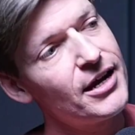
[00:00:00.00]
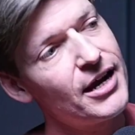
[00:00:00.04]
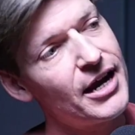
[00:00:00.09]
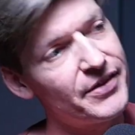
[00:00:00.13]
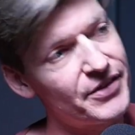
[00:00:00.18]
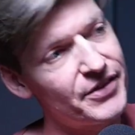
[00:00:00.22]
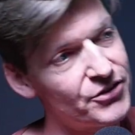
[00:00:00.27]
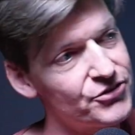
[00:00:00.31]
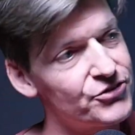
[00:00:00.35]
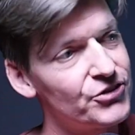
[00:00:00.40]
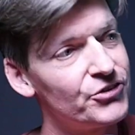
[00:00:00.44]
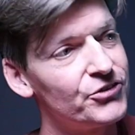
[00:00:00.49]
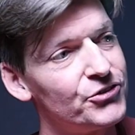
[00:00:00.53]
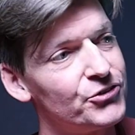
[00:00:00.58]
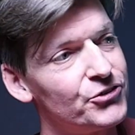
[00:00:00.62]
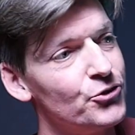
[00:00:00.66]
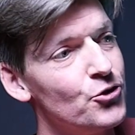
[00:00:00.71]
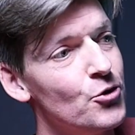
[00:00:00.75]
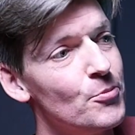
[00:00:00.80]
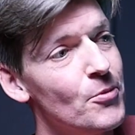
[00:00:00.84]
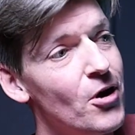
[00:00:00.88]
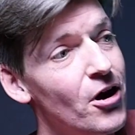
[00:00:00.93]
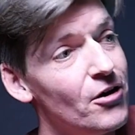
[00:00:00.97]
And then she'd
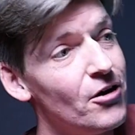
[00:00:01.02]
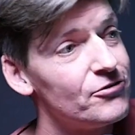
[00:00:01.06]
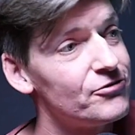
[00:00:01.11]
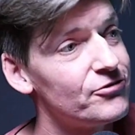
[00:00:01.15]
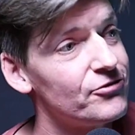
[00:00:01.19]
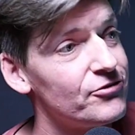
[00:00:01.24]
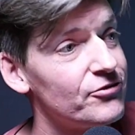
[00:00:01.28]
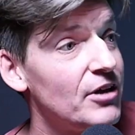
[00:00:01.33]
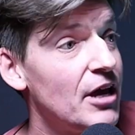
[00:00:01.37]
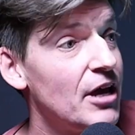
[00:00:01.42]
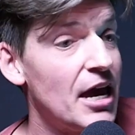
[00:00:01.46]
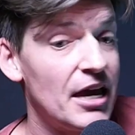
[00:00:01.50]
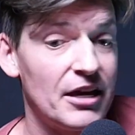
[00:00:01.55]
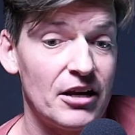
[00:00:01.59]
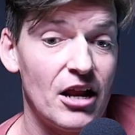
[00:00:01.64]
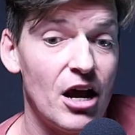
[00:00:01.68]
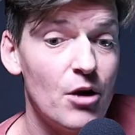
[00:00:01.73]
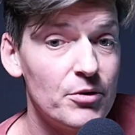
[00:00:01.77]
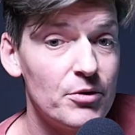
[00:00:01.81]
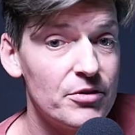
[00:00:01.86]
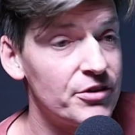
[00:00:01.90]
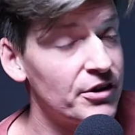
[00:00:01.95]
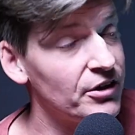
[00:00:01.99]
storm off. Mm -hmm. And
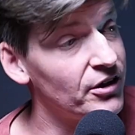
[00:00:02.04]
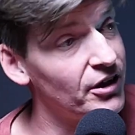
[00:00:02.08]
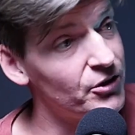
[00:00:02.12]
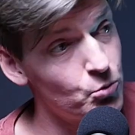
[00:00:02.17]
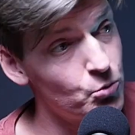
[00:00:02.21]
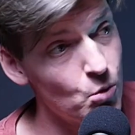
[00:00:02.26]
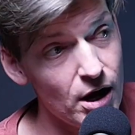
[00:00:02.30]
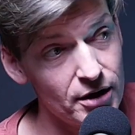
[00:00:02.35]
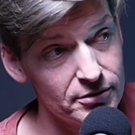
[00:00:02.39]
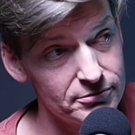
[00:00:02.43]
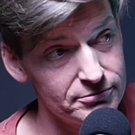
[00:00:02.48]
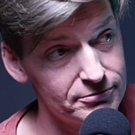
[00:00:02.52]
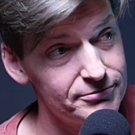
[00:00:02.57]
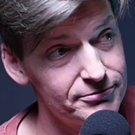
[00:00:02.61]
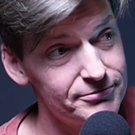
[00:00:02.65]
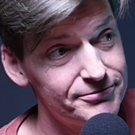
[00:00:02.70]
I would think I'd won.